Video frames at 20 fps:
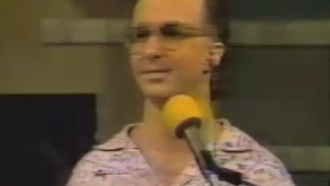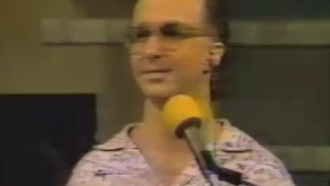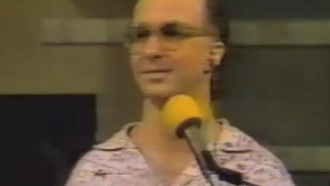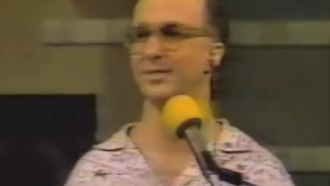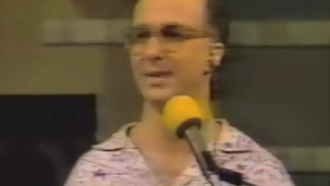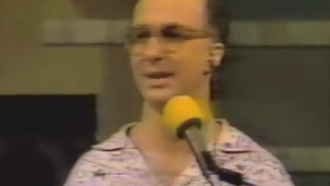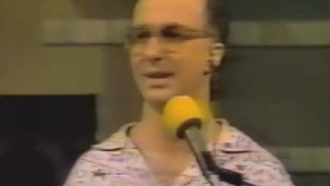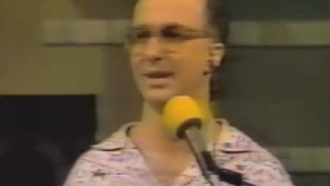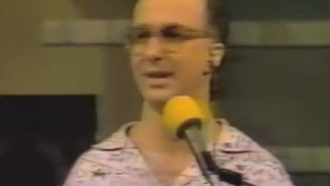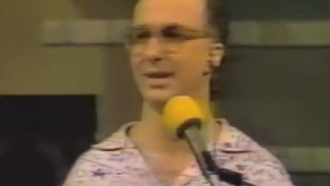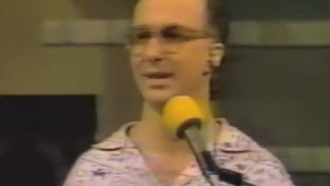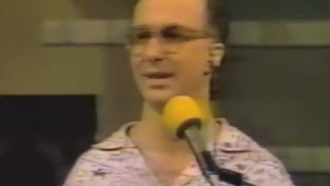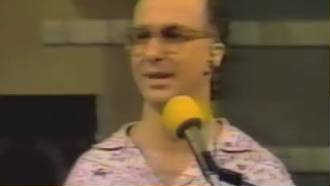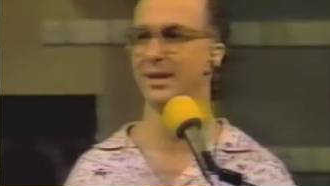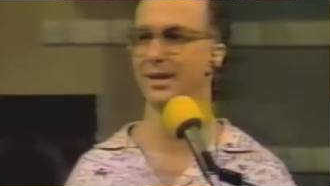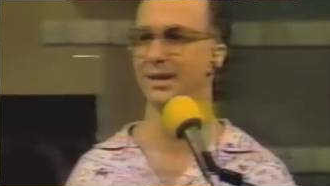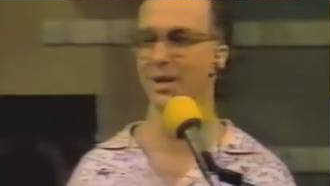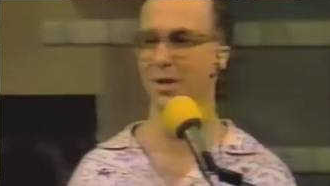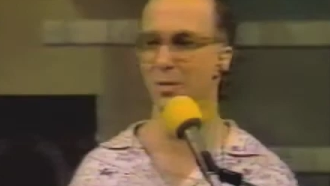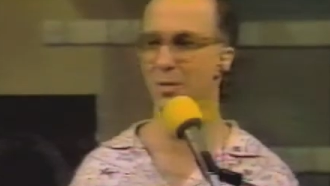he's doing?
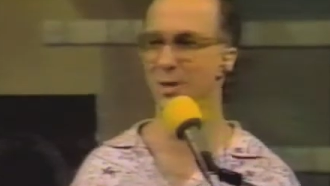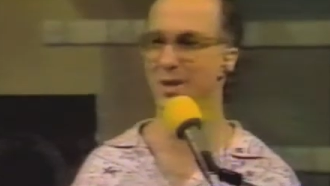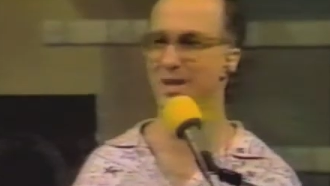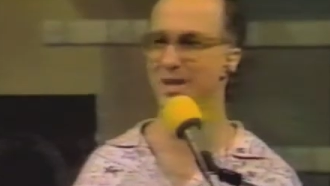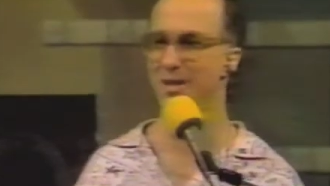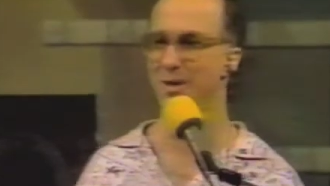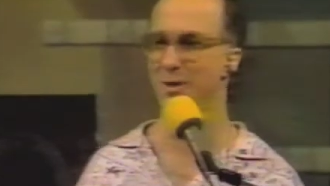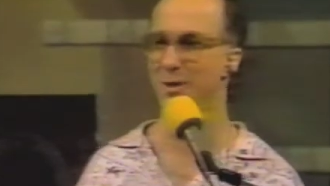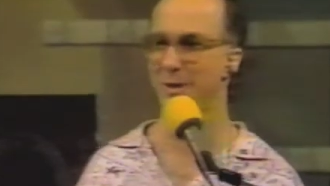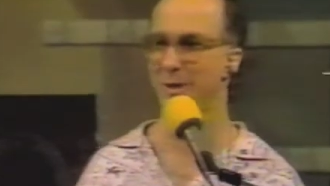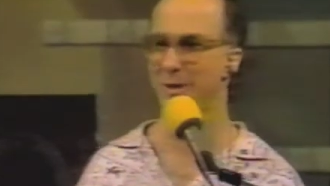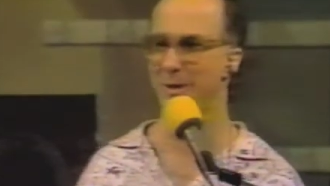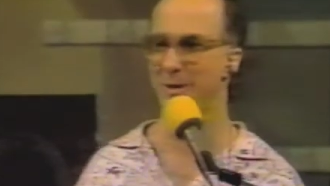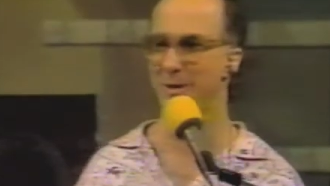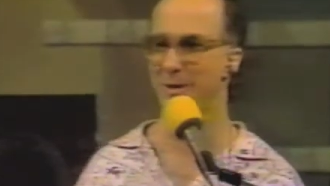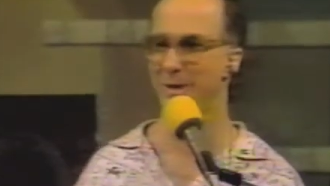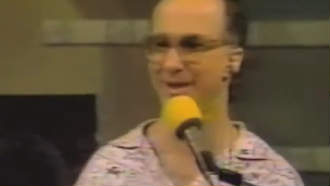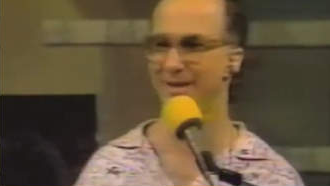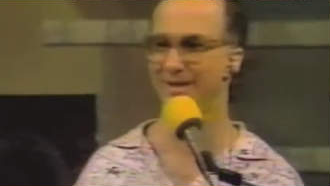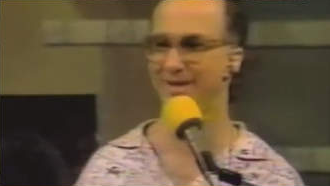No, what is George?
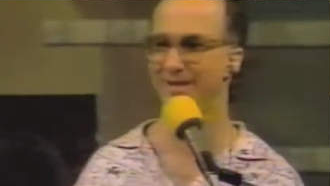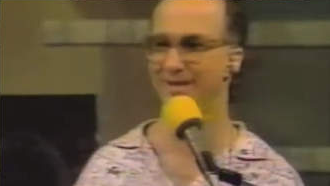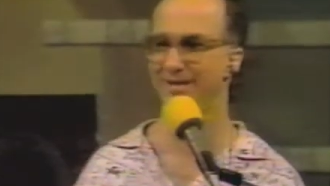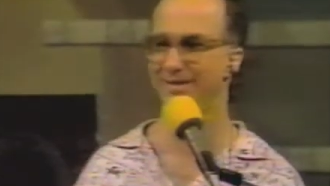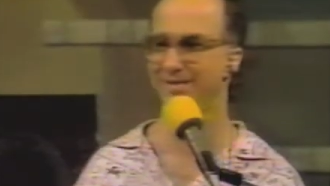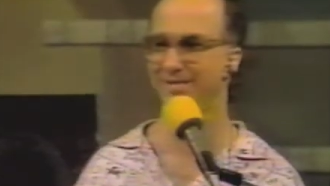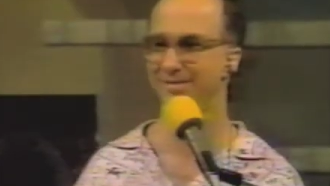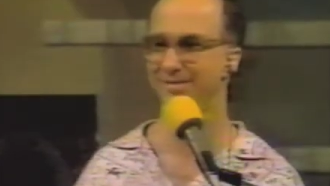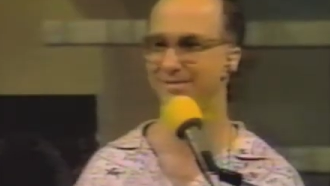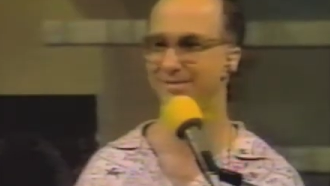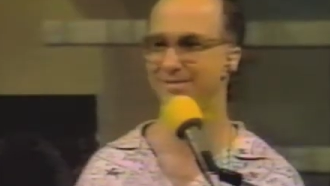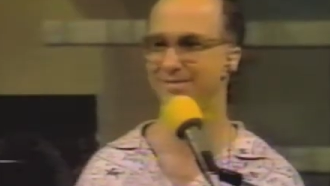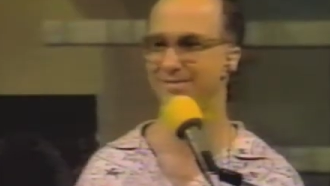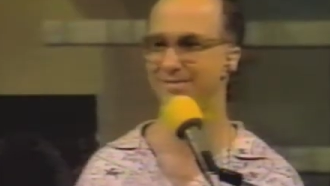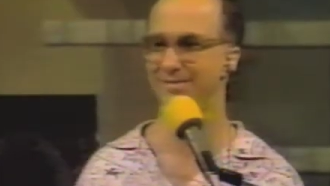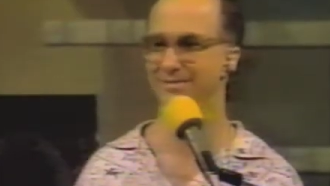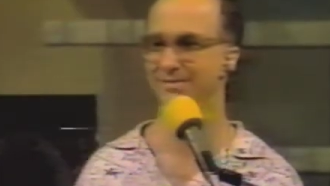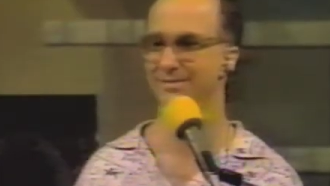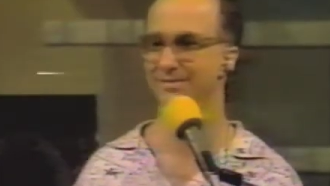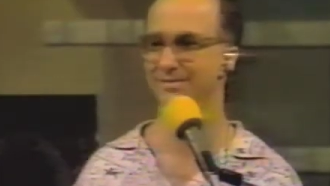Well, he's suing,